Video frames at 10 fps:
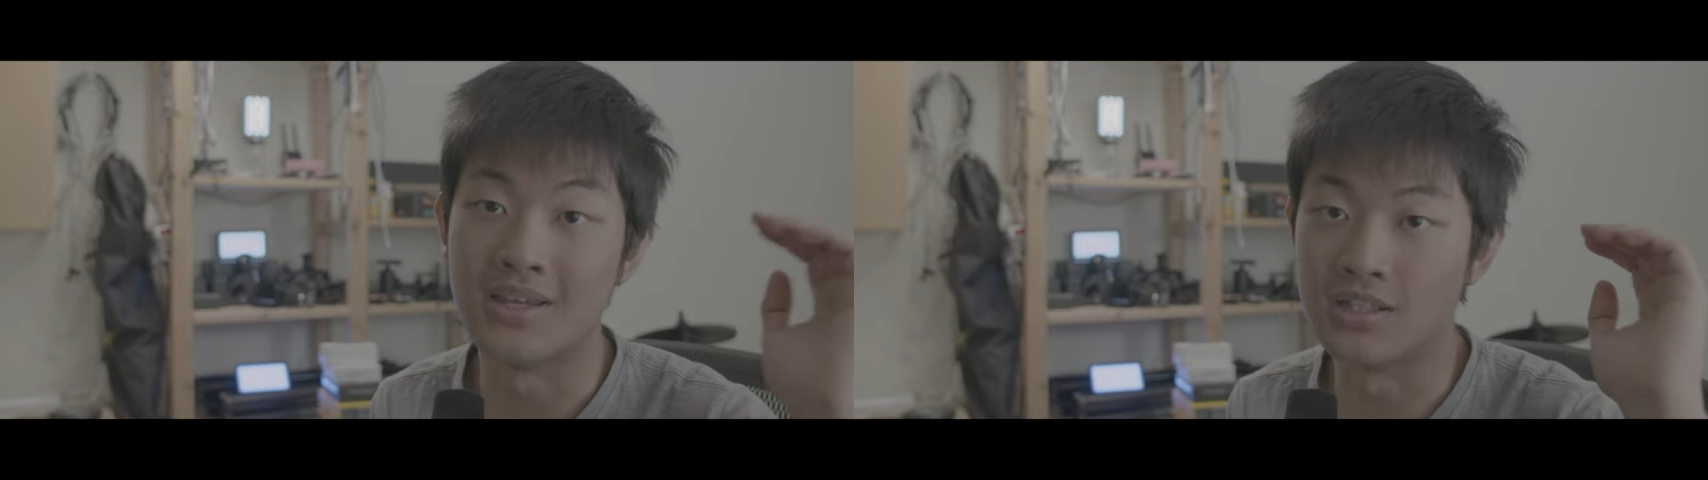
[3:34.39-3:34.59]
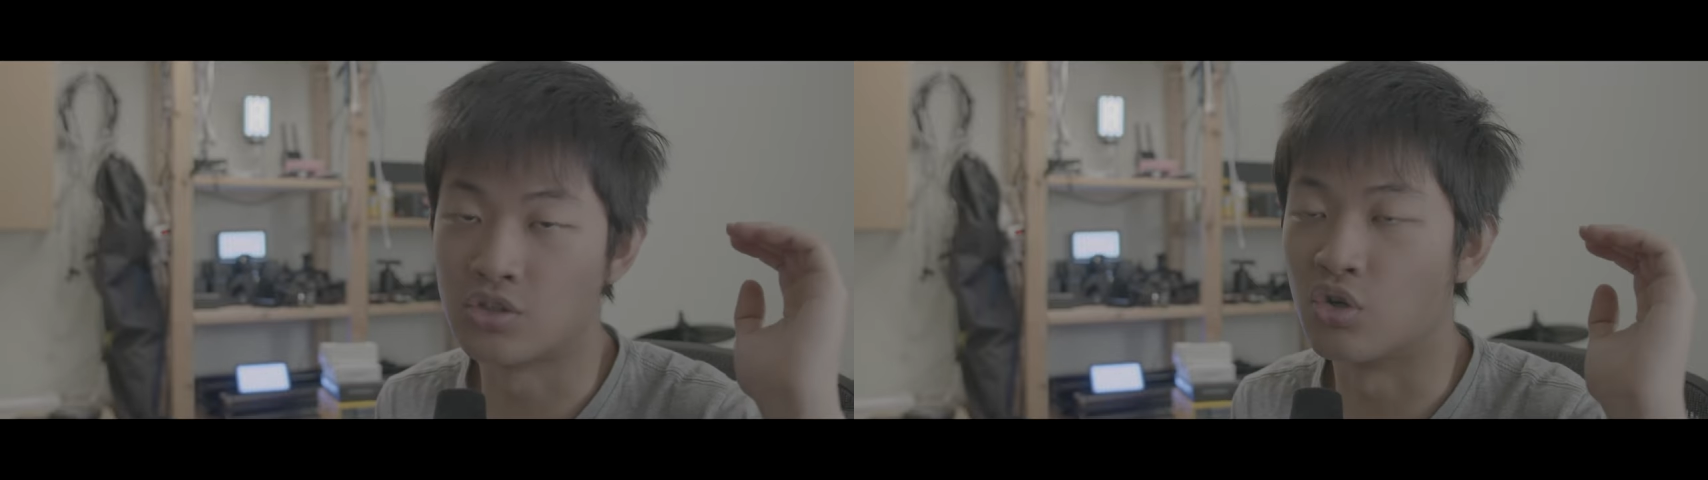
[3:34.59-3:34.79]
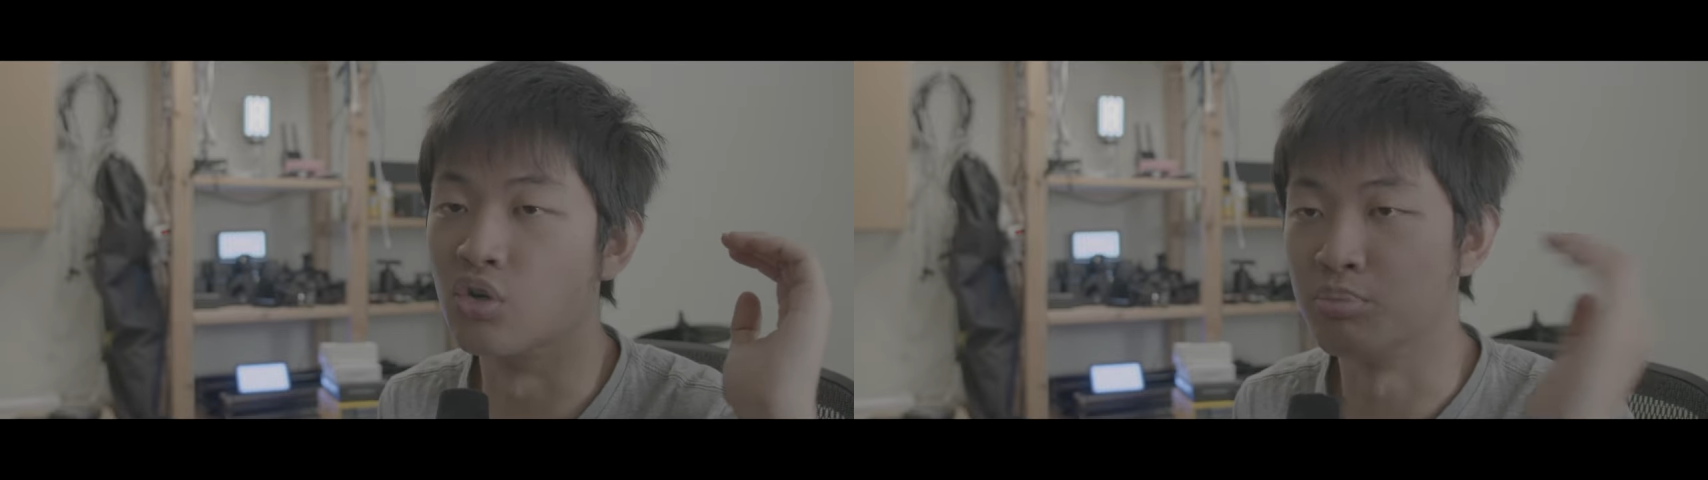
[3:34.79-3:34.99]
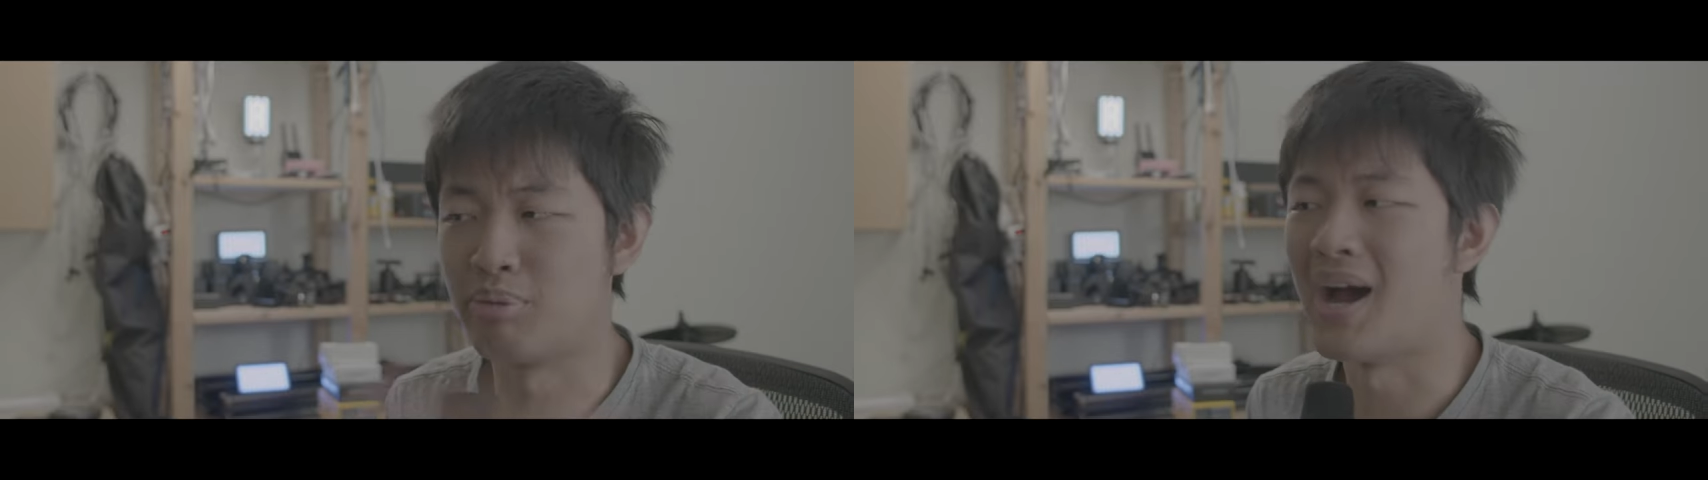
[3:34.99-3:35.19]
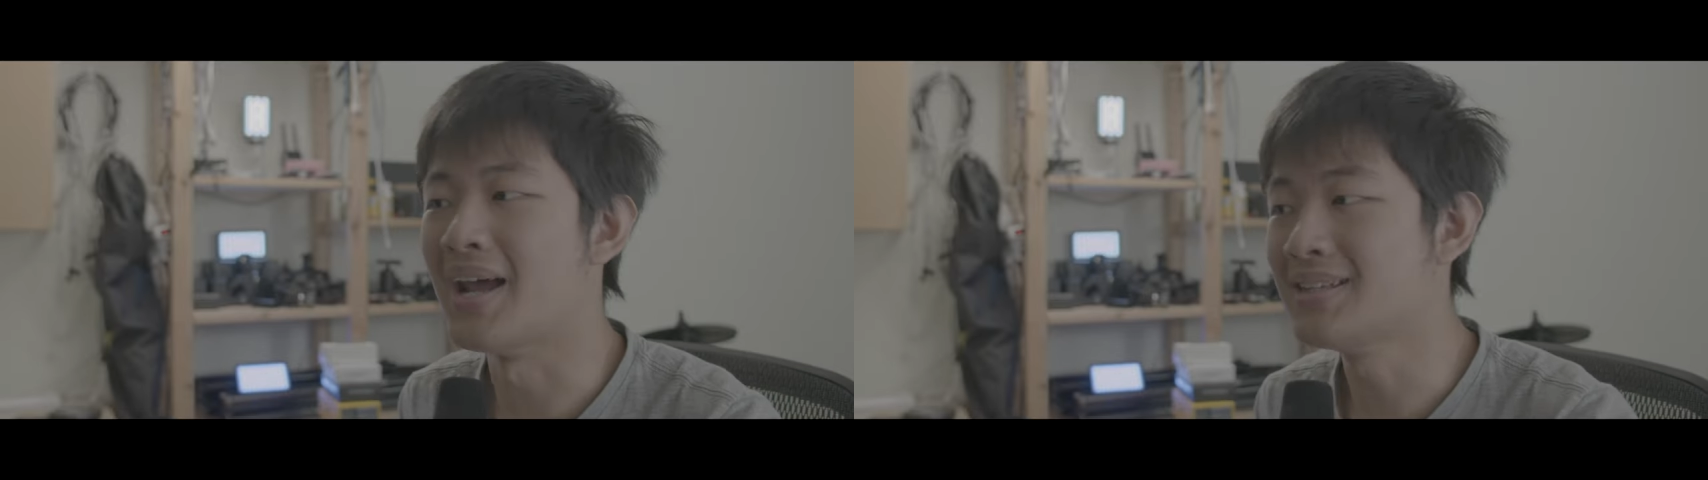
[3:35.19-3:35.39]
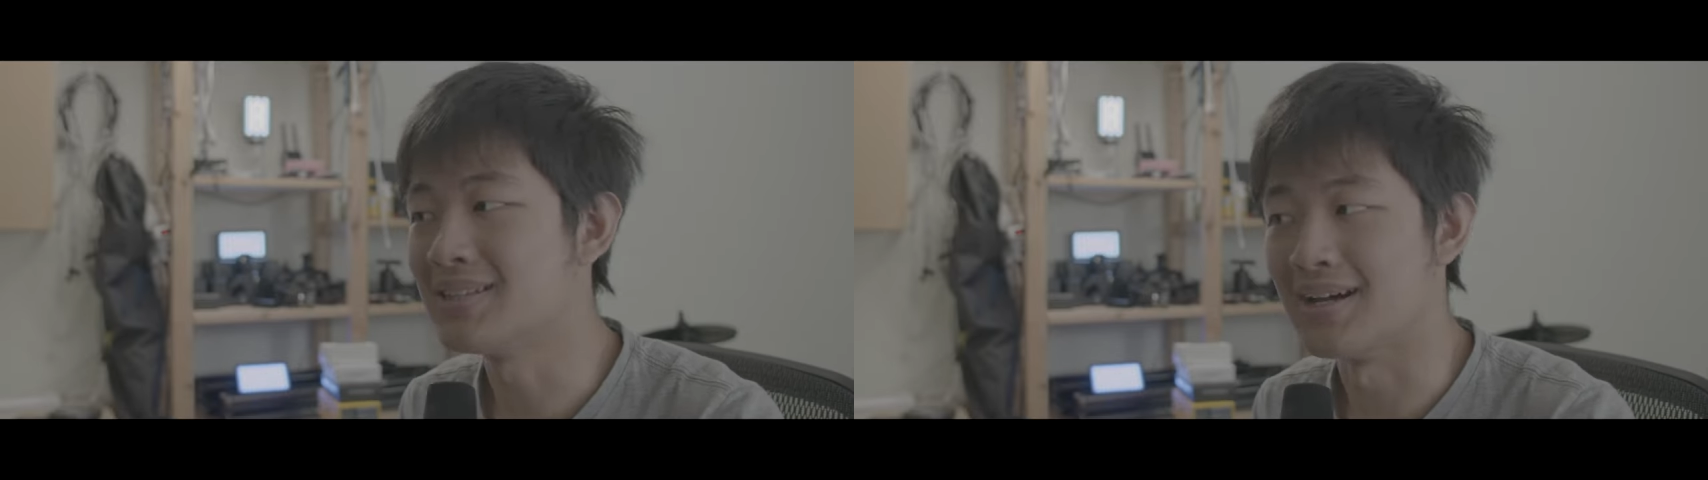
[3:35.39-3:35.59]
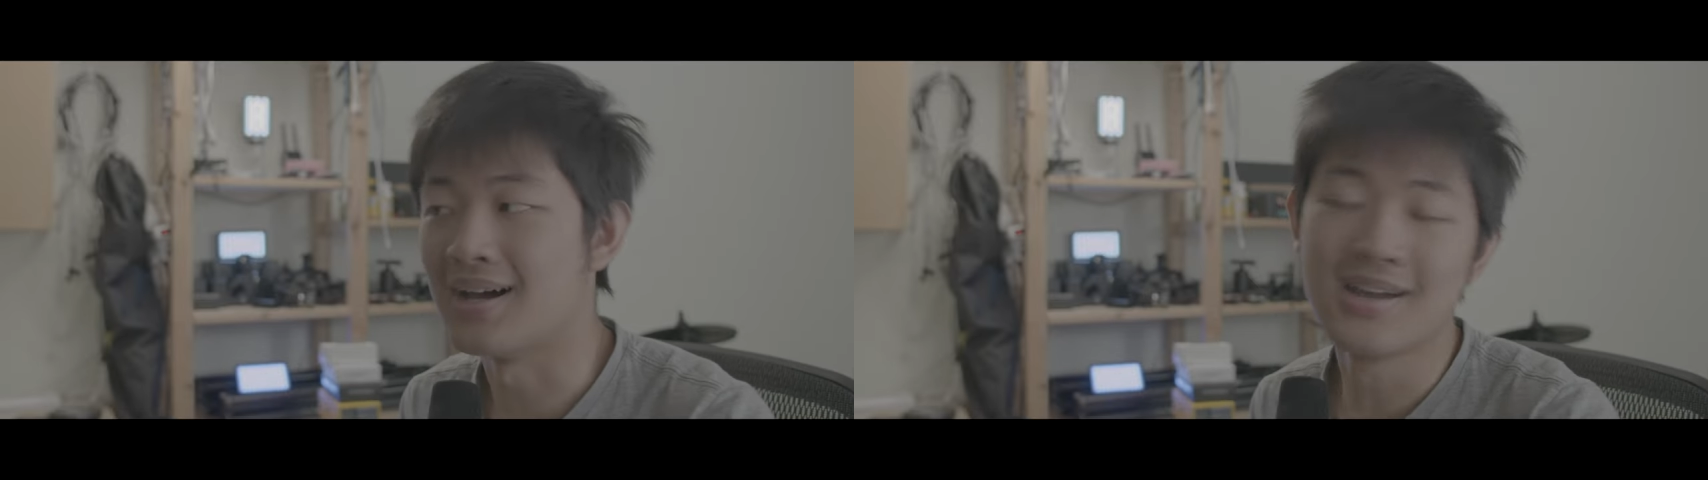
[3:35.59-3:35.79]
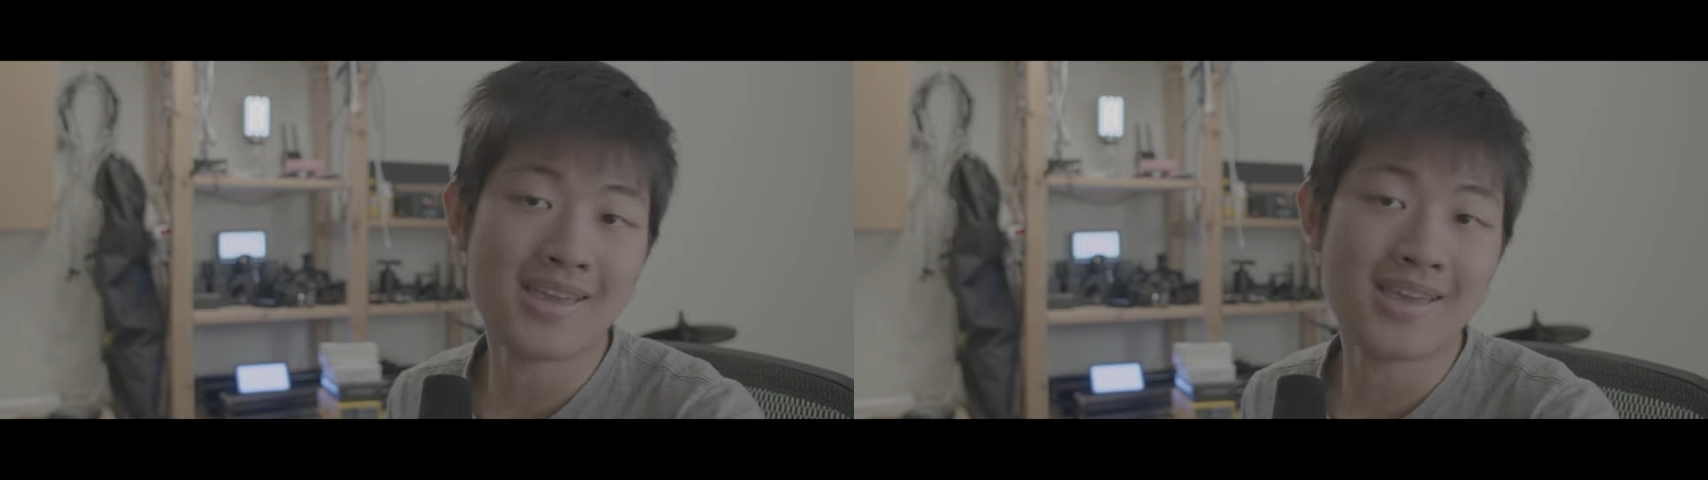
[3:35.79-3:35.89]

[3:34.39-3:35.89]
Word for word: It's called Pinta,